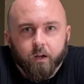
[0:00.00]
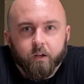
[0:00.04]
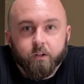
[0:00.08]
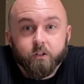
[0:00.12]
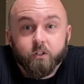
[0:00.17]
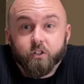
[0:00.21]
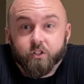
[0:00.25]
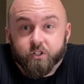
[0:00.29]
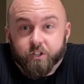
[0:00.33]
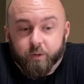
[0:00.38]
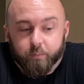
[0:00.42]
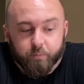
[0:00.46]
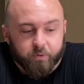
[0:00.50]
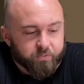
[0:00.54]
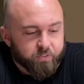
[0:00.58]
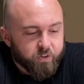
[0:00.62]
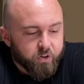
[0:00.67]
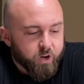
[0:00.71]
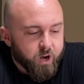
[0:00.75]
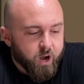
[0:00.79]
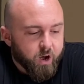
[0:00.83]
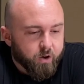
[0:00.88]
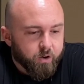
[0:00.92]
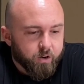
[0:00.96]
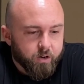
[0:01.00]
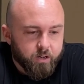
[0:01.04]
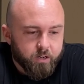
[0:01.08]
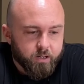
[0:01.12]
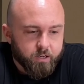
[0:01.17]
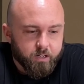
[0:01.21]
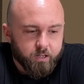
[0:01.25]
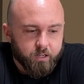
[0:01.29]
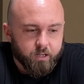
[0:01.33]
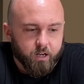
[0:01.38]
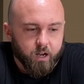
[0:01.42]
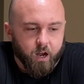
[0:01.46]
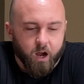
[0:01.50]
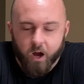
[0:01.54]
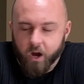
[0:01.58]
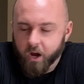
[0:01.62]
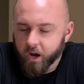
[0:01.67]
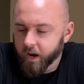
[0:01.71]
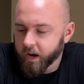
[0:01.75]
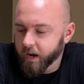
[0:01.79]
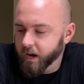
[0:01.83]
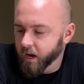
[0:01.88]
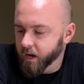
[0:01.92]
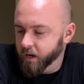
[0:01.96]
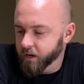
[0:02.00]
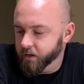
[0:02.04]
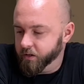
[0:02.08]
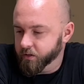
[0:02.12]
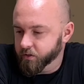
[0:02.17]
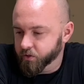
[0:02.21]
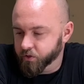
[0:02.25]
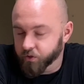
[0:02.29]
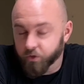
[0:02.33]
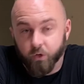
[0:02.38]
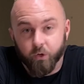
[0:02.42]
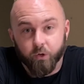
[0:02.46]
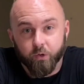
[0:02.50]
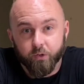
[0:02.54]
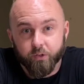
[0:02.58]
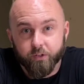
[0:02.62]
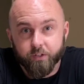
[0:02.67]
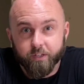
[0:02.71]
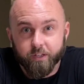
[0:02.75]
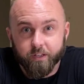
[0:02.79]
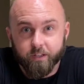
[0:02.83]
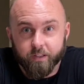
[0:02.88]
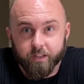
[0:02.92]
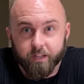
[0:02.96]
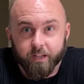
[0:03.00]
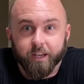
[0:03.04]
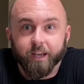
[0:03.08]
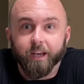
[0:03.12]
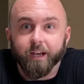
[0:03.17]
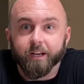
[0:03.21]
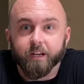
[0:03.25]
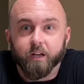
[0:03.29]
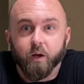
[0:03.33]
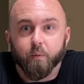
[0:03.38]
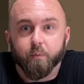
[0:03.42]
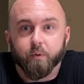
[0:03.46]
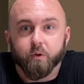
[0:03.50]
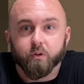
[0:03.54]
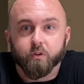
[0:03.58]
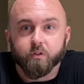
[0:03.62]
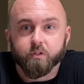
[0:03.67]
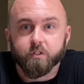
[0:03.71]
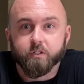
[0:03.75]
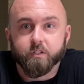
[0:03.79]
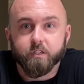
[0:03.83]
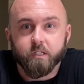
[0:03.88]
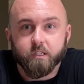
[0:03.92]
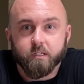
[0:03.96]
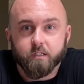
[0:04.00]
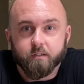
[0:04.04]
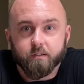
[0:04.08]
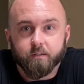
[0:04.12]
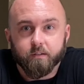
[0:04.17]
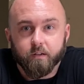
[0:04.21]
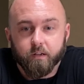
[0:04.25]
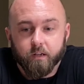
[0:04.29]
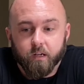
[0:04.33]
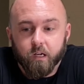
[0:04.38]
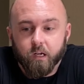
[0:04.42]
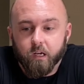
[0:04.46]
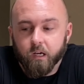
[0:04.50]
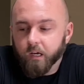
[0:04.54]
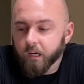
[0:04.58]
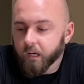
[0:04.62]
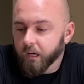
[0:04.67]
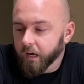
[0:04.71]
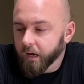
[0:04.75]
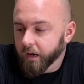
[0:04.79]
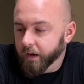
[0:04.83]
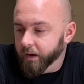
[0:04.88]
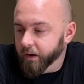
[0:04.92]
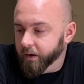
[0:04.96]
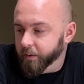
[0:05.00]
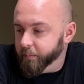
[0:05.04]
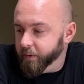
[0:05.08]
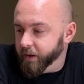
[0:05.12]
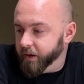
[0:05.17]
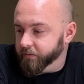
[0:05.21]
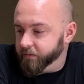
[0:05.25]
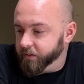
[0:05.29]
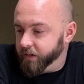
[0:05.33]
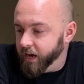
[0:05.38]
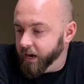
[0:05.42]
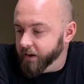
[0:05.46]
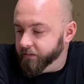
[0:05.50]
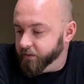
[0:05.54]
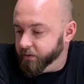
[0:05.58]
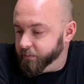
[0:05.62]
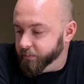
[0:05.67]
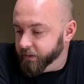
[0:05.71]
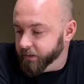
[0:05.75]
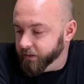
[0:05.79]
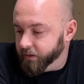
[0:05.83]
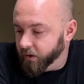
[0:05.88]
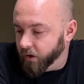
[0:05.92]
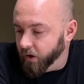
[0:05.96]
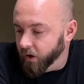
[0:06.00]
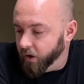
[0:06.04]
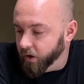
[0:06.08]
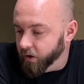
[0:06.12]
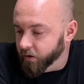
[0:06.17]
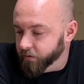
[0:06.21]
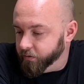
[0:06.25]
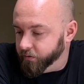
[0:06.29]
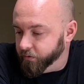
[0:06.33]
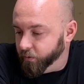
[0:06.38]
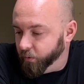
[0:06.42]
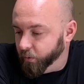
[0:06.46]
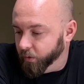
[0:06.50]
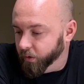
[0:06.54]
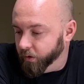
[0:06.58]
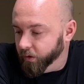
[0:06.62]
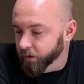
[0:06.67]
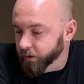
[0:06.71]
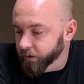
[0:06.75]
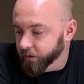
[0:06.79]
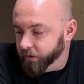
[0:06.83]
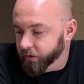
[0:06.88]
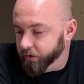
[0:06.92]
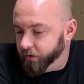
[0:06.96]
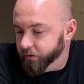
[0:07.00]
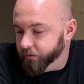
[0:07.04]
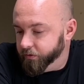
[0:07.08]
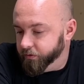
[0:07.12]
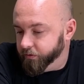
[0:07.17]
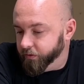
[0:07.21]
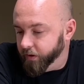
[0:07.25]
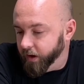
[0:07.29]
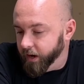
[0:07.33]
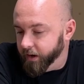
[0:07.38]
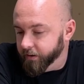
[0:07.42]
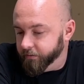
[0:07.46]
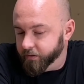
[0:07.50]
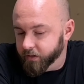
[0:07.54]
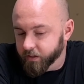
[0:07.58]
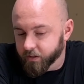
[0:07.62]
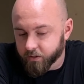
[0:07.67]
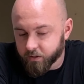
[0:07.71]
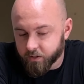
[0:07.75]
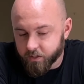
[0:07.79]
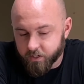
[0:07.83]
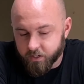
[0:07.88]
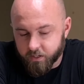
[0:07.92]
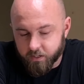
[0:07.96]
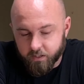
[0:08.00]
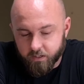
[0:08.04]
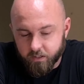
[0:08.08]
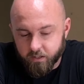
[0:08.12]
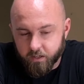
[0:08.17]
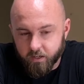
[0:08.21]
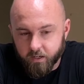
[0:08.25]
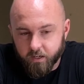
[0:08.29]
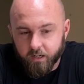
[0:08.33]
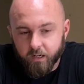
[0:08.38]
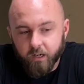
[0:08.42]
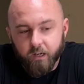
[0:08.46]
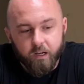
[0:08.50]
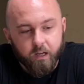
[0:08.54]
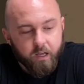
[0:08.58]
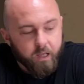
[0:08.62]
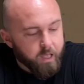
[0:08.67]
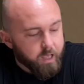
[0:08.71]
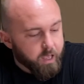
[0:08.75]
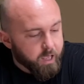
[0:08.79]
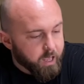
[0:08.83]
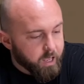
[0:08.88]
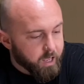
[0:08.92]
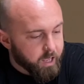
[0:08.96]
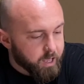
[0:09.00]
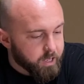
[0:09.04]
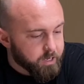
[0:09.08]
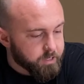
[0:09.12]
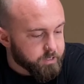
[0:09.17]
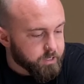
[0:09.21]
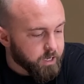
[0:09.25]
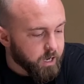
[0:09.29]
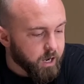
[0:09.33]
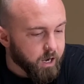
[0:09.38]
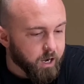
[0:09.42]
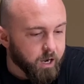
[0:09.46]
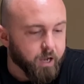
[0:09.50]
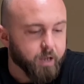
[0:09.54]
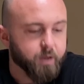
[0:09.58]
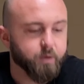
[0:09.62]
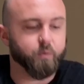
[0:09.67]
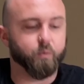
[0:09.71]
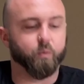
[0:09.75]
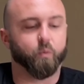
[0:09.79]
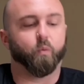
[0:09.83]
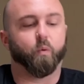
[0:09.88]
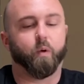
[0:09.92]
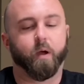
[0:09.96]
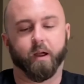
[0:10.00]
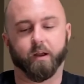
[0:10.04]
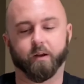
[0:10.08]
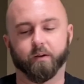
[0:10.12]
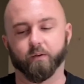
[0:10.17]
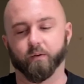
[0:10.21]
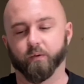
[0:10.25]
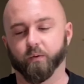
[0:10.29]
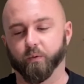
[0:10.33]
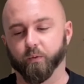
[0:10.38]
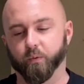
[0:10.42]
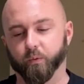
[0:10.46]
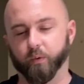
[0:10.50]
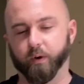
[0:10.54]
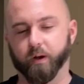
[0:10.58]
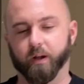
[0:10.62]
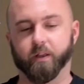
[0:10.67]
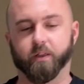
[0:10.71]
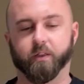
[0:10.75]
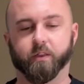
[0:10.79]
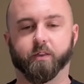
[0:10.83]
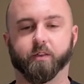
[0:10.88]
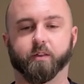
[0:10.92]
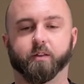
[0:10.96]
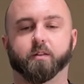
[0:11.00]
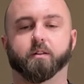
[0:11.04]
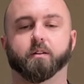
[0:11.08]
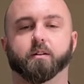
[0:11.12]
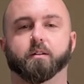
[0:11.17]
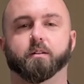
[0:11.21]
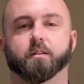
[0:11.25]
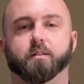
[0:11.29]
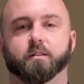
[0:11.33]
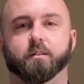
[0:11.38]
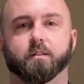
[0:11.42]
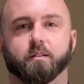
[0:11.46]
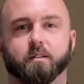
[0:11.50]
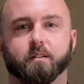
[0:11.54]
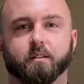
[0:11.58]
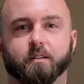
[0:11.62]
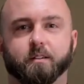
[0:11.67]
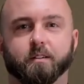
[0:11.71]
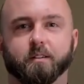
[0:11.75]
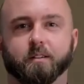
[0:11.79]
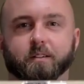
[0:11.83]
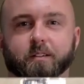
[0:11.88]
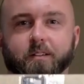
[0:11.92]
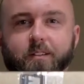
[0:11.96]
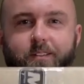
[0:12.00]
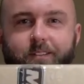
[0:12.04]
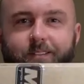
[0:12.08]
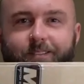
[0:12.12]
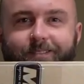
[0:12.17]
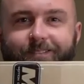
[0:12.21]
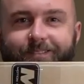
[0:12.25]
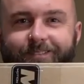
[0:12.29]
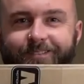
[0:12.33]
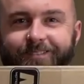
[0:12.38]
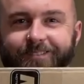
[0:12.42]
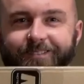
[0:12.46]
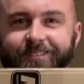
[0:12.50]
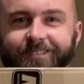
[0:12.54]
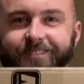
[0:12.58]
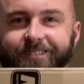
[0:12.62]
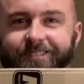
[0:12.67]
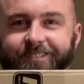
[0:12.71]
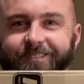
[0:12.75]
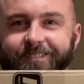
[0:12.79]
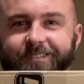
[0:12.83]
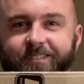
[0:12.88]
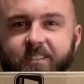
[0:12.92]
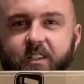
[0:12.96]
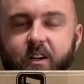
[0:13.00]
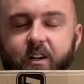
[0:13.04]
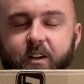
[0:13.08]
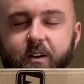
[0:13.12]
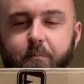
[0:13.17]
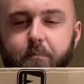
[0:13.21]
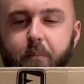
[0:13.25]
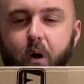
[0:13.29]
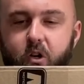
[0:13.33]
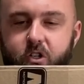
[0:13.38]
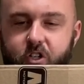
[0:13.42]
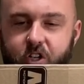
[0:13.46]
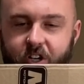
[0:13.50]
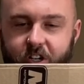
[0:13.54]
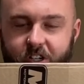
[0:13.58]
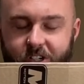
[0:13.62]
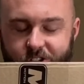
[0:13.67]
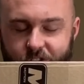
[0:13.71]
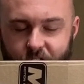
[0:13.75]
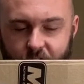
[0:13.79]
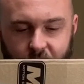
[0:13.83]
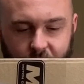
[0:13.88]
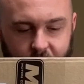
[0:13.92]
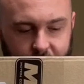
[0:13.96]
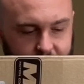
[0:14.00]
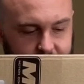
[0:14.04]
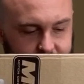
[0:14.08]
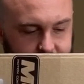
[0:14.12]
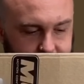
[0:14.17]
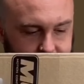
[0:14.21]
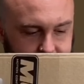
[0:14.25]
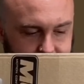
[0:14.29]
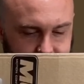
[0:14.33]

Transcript: So some of you know I sold the KWs after having them in the car for a good 5 years, and I went with motion control.